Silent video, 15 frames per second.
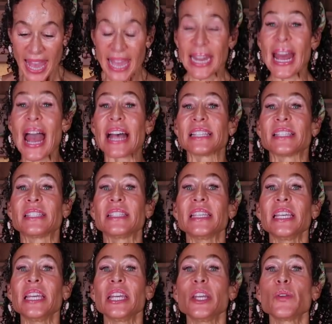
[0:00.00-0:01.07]
it has
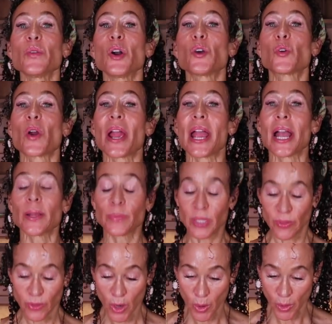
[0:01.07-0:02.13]
zero
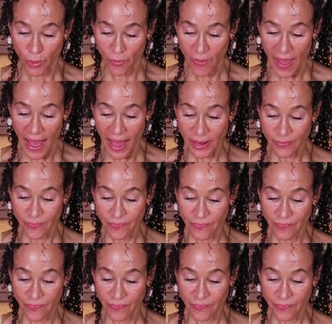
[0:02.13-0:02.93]
grams of total fat,